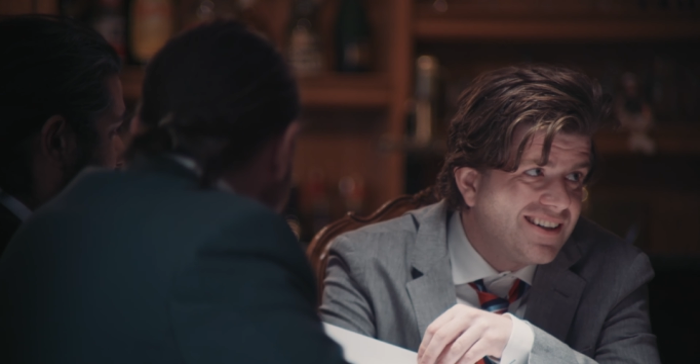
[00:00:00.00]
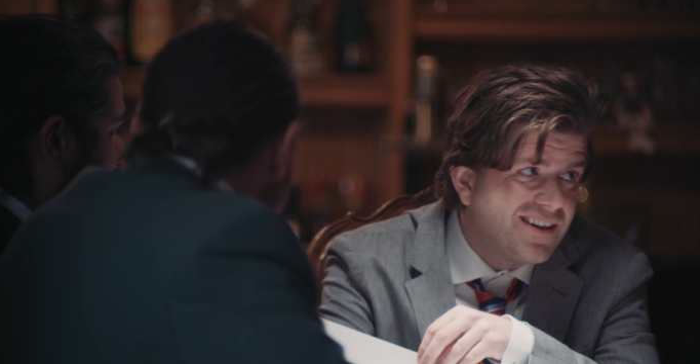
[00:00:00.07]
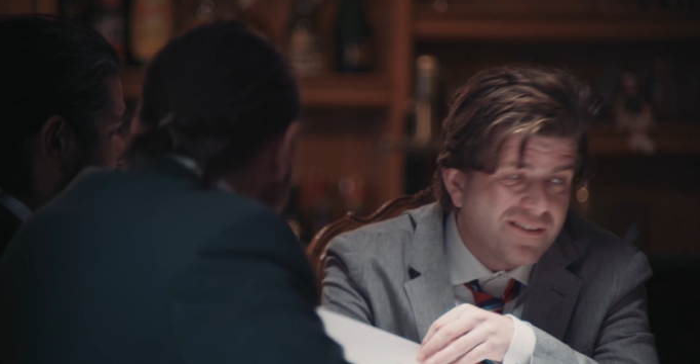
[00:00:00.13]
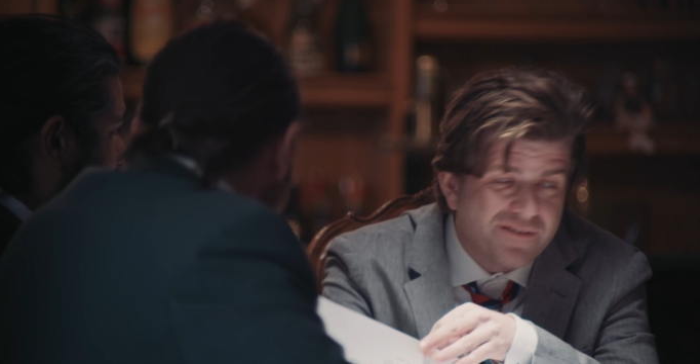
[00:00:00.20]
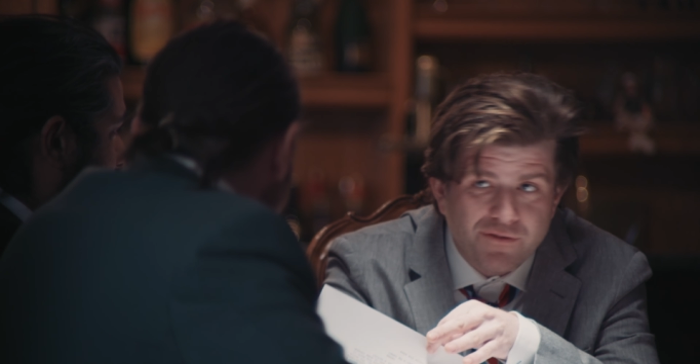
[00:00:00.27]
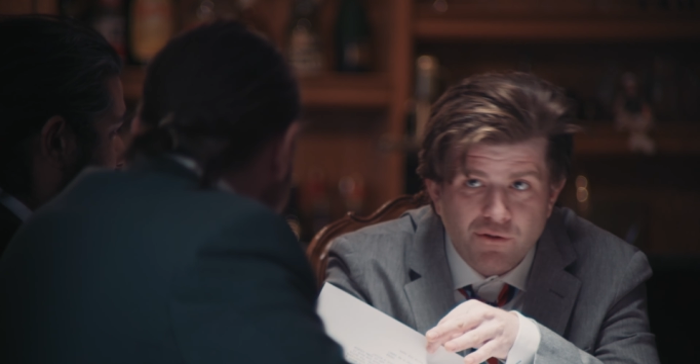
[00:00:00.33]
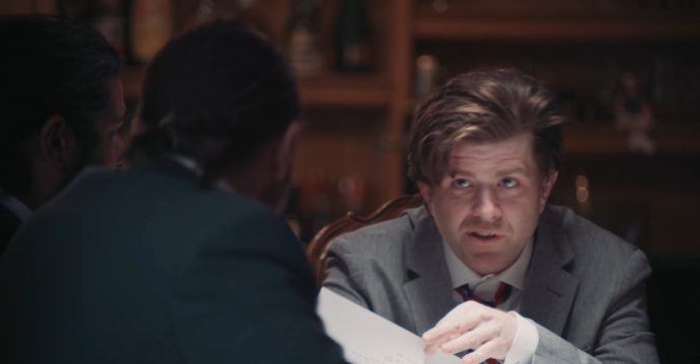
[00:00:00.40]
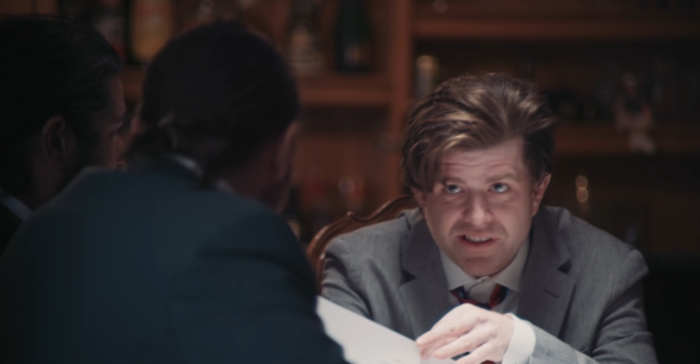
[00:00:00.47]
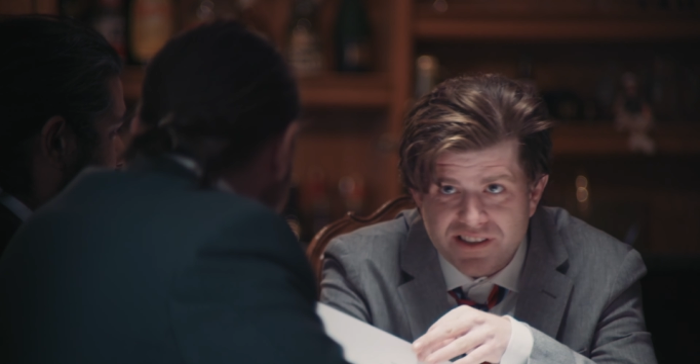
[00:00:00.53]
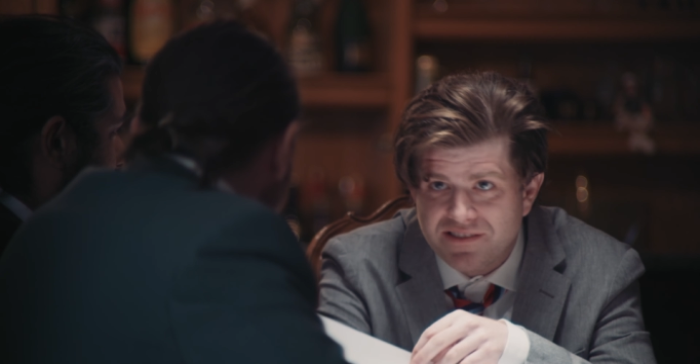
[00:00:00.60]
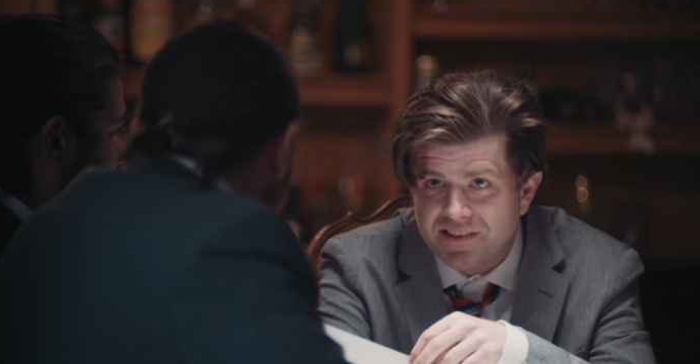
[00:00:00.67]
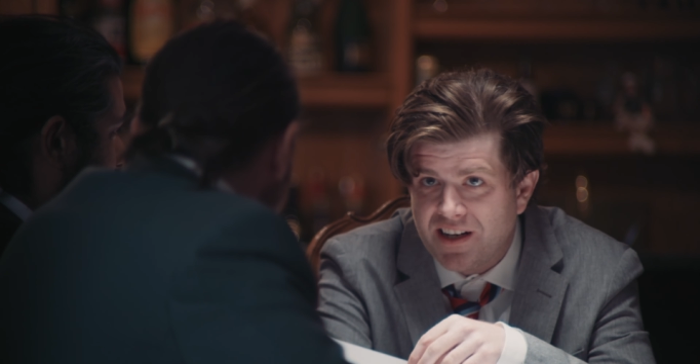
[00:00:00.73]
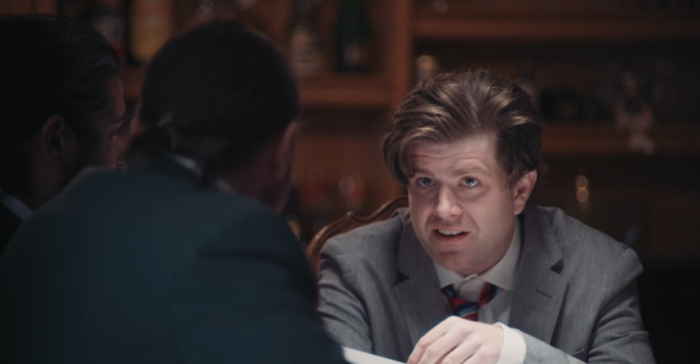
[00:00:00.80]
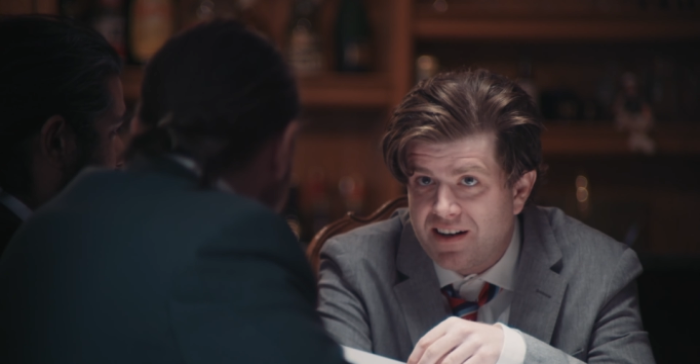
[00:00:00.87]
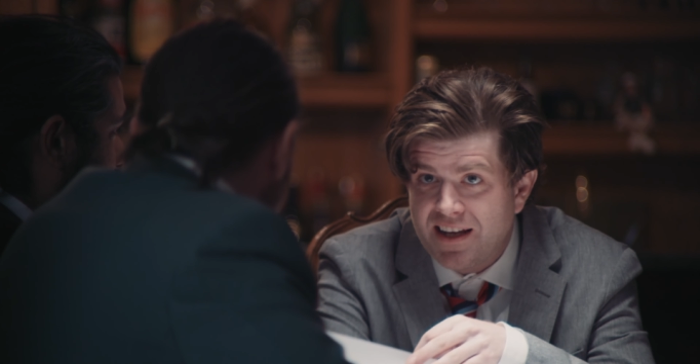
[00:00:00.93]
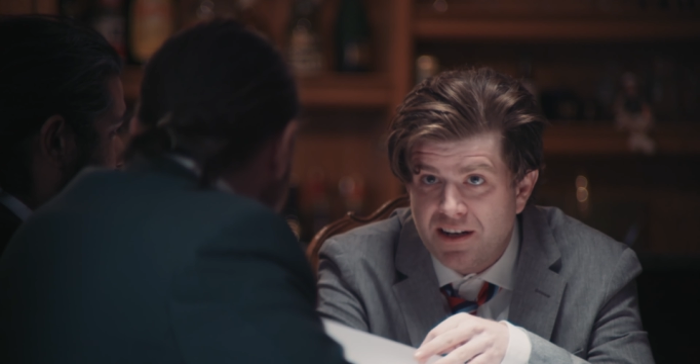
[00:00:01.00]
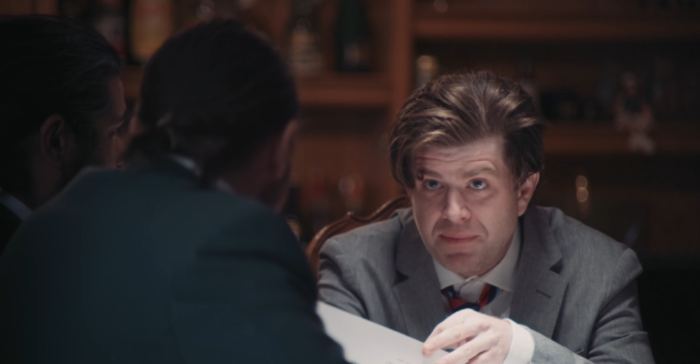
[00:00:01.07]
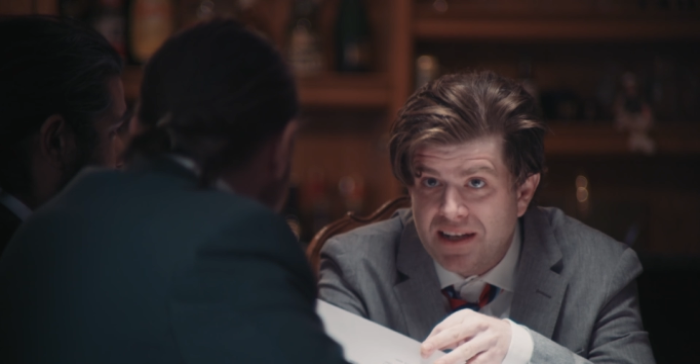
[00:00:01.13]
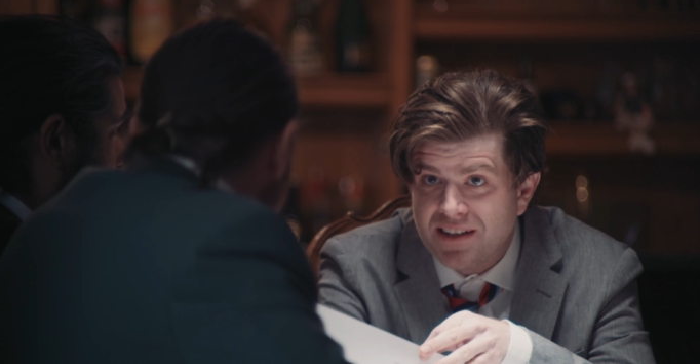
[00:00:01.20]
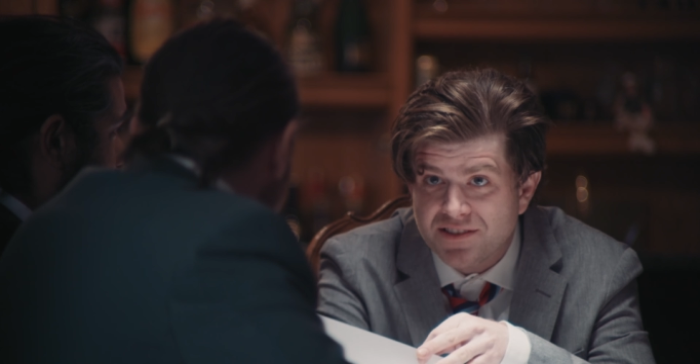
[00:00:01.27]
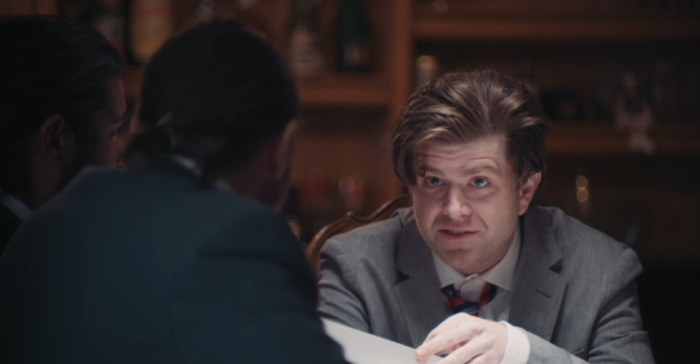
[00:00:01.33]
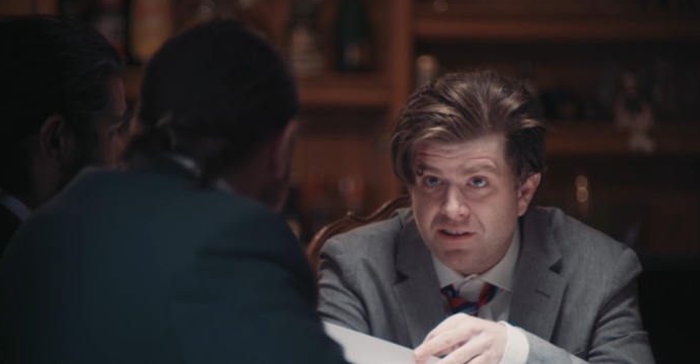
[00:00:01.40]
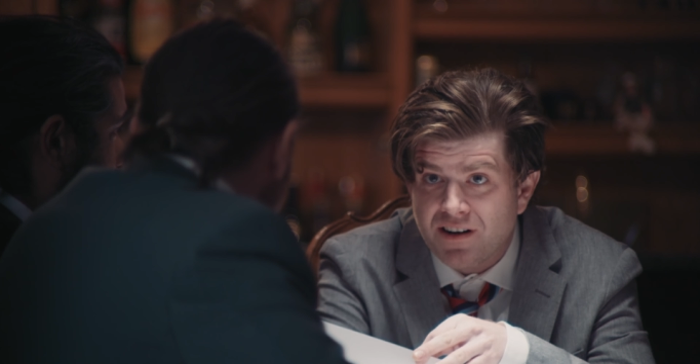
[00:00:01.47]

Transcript: unfortunately, our animators are